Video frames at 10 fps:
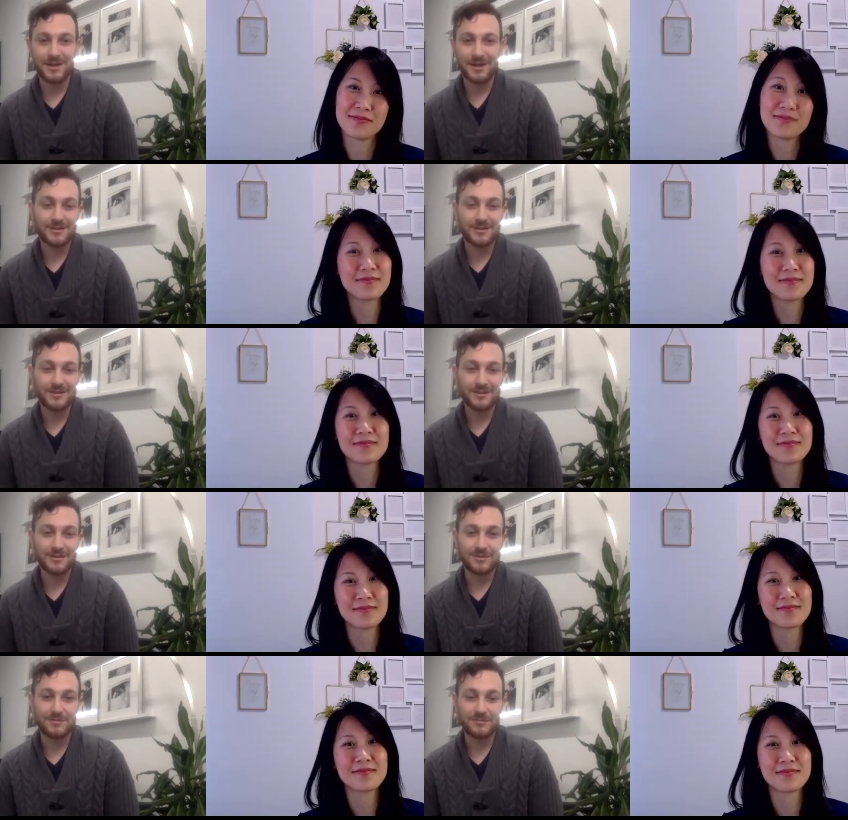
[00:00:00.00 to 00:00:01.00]

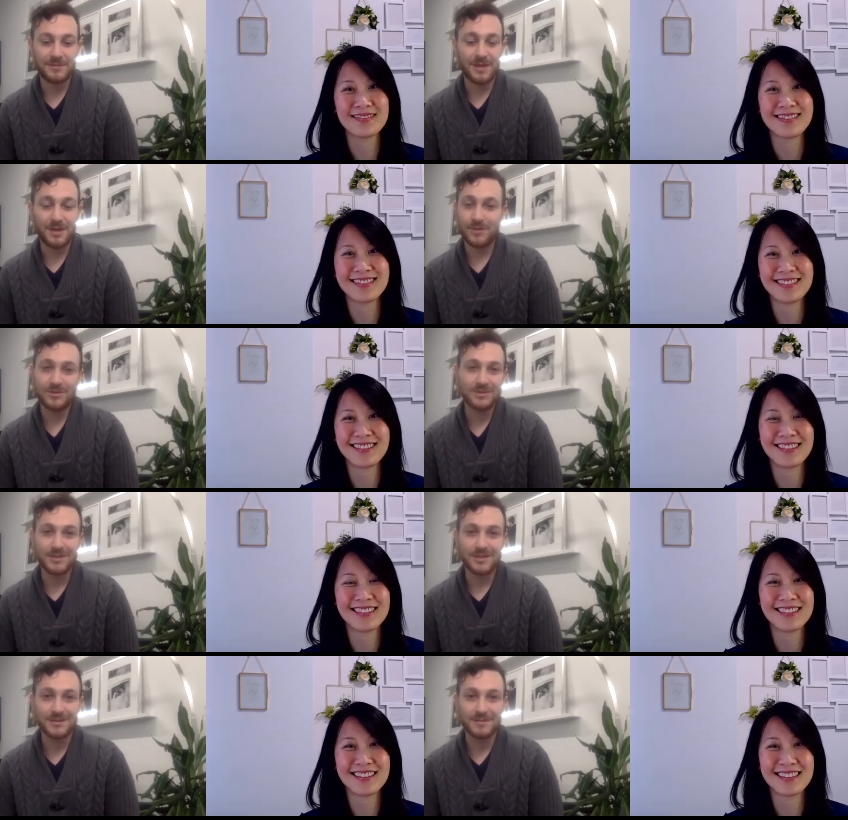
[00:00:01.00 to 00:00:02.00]
Speaker 1: So yeah, we just think
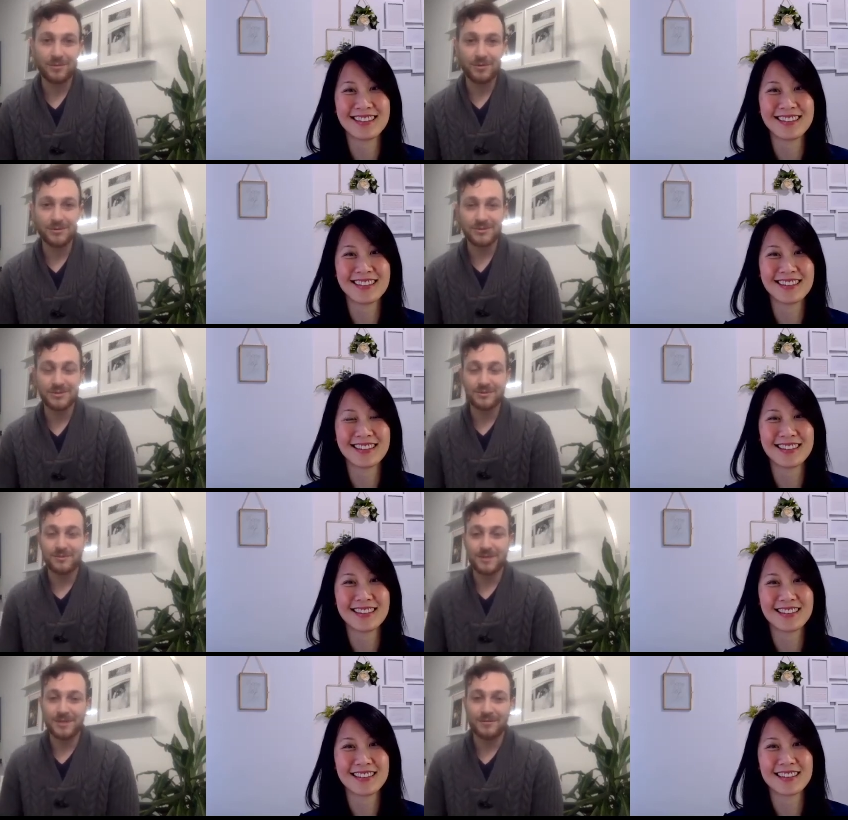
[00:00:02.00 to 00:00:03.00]
it's important. So
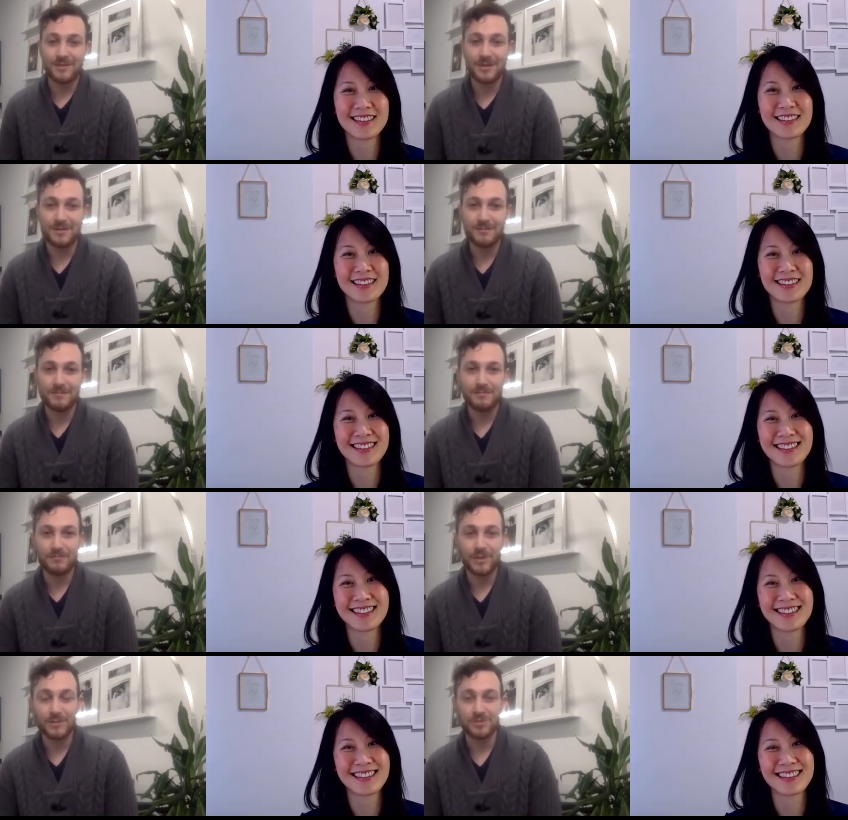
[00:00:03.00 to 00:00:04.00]
we
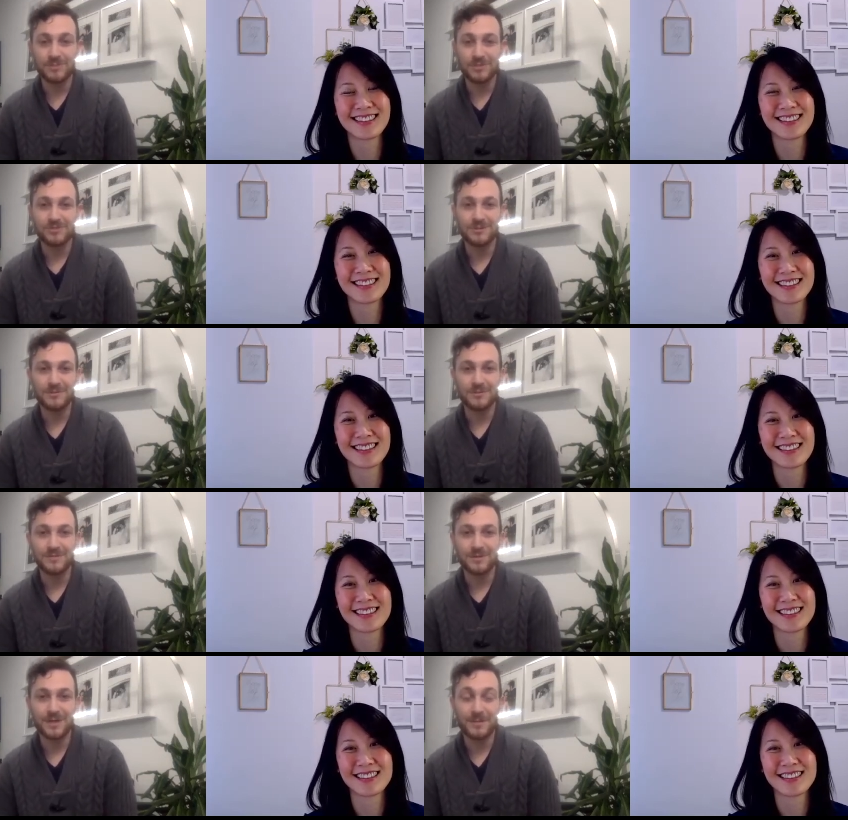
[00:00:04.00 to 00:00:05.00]
pretty much make sure that most of
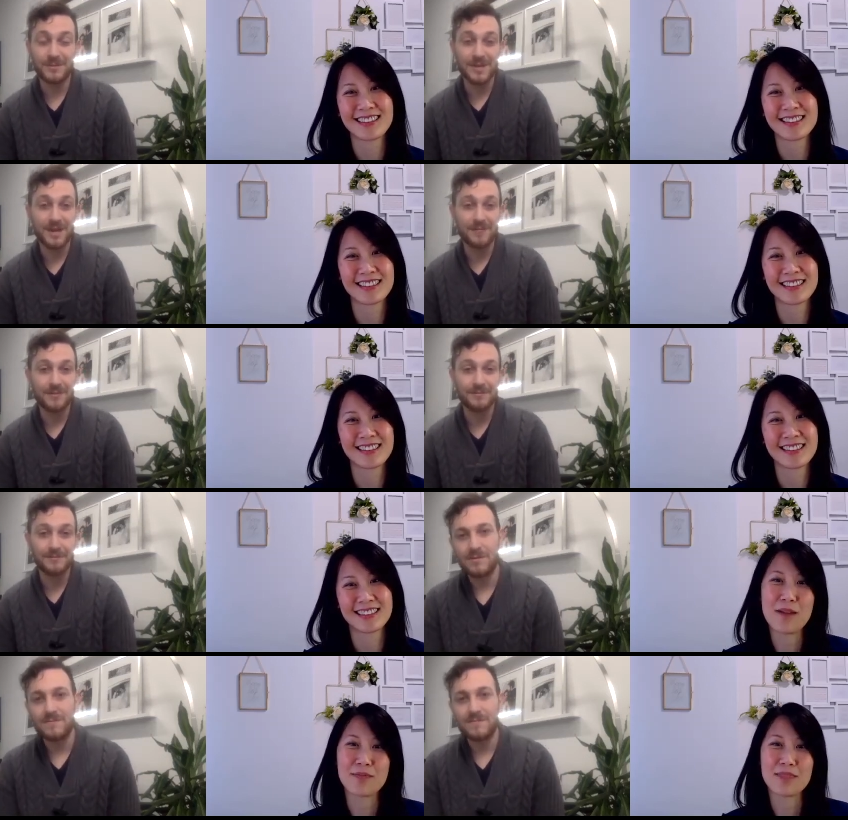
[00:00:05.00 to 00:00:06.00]
our couples have them.
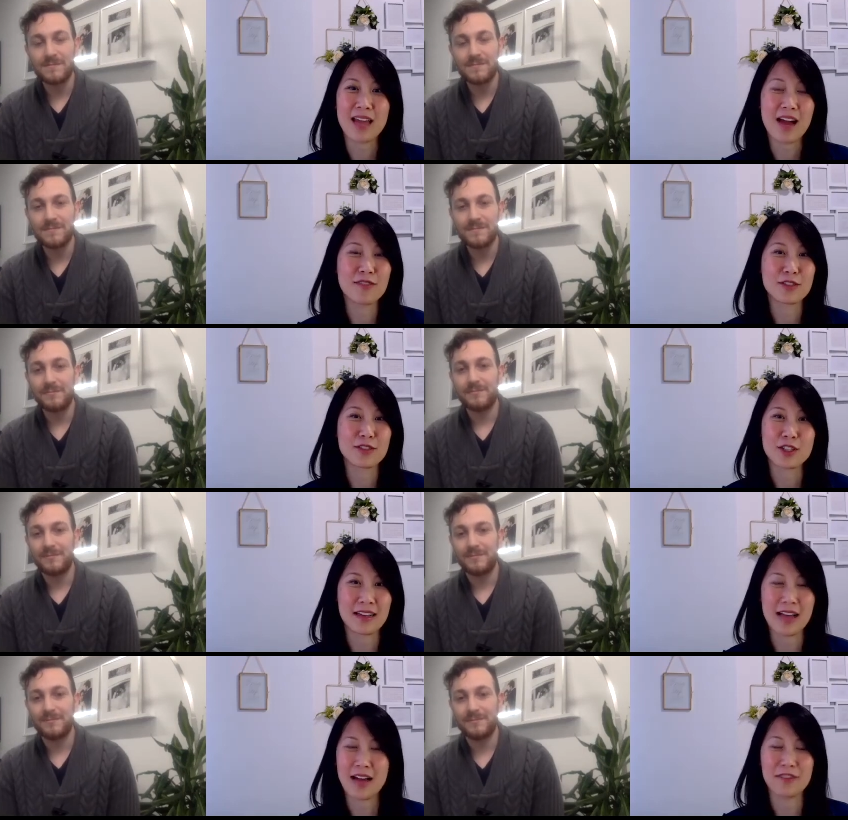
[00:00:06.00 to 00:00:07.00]
Speaker 2: Yeah, for sure.
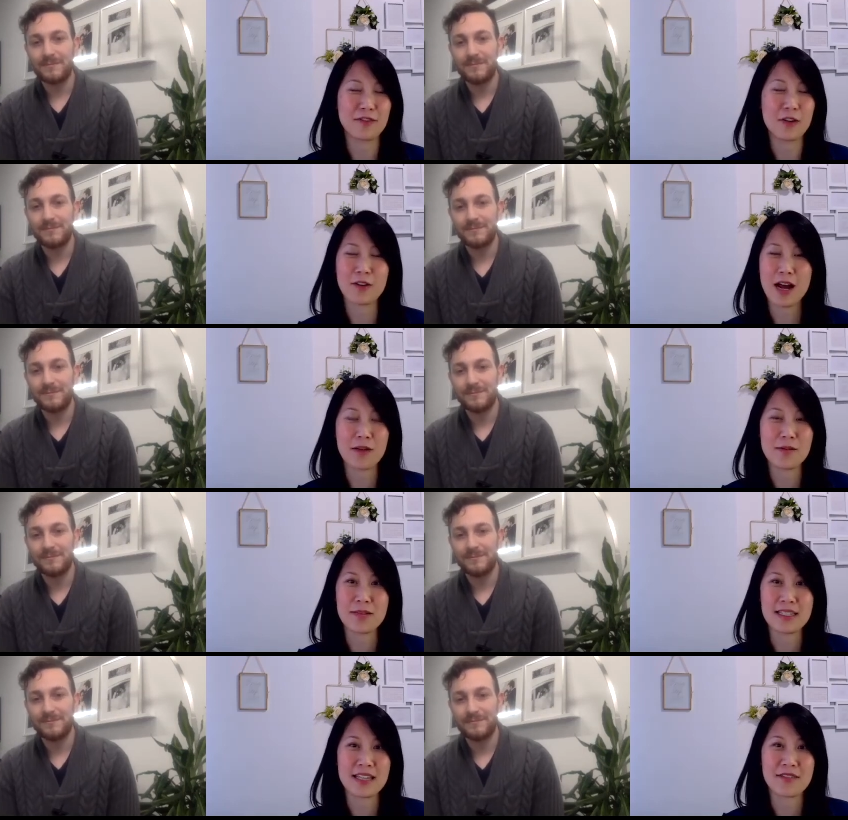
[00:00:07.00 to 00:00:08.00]
A photo album is
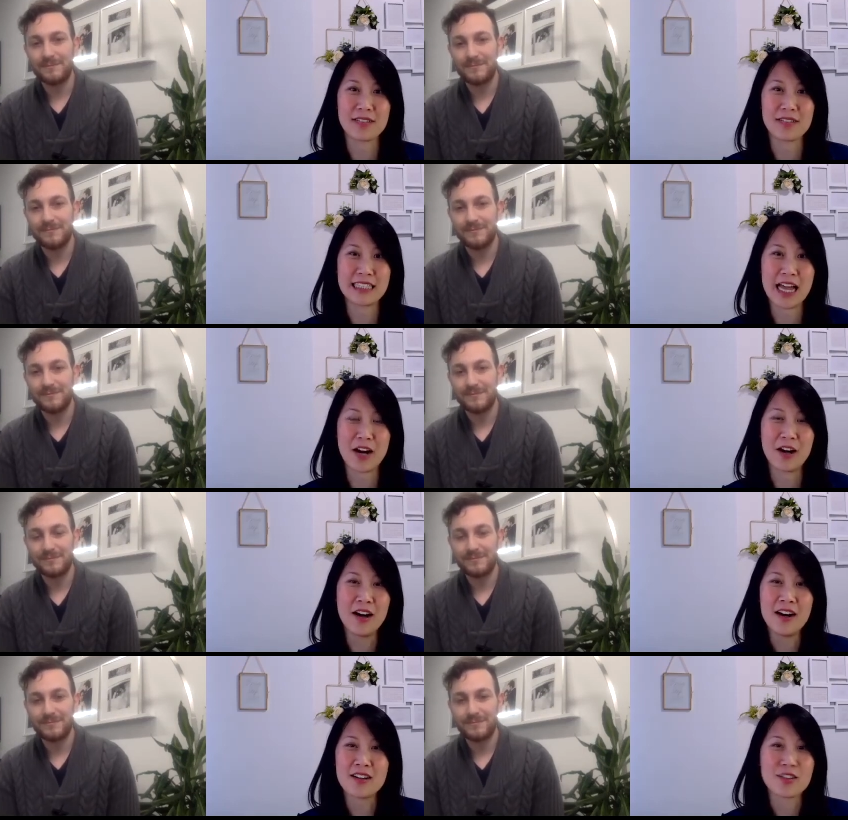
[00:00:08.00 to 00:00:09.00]
definitely there
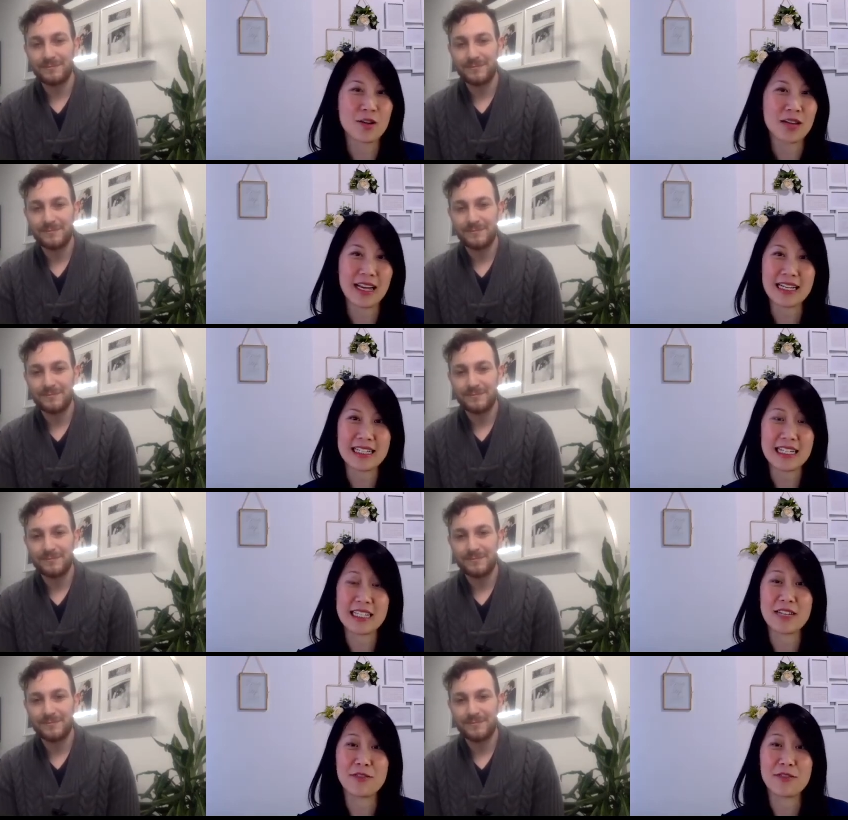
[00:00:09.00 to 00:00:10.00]
so that it's easy
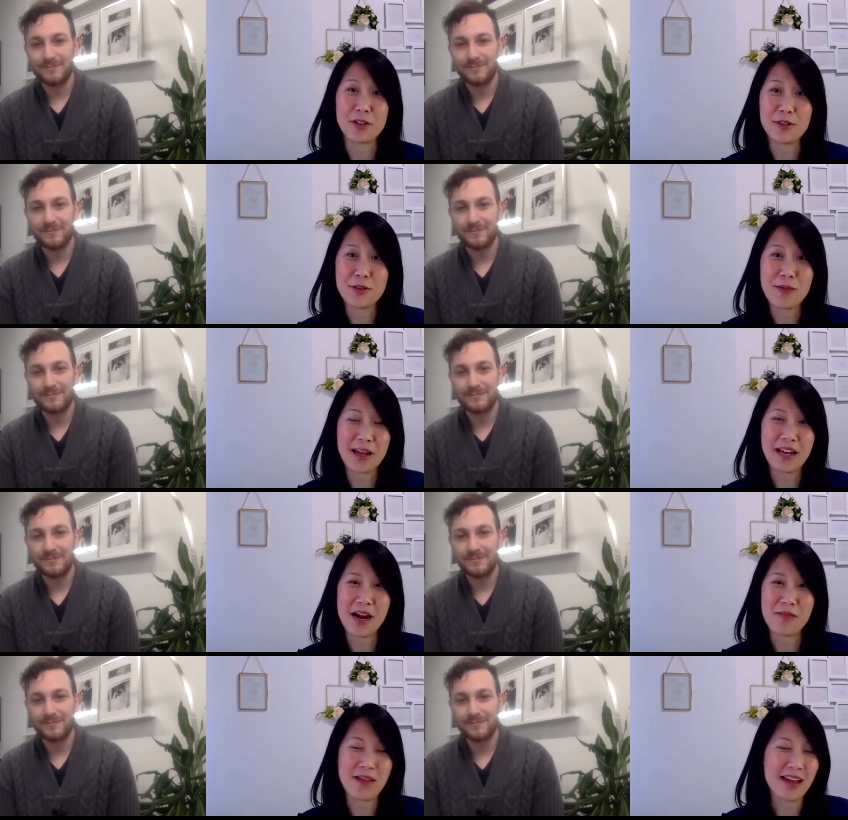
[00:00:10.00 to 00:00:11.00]
for you to pick up
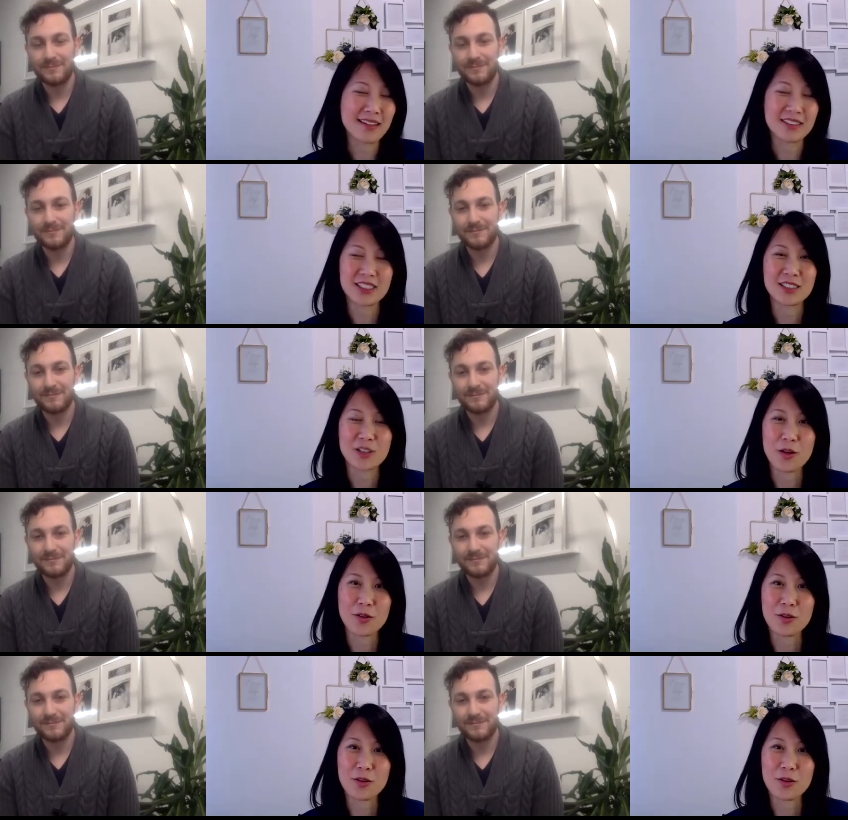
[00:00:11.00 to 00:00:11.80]
and just go through,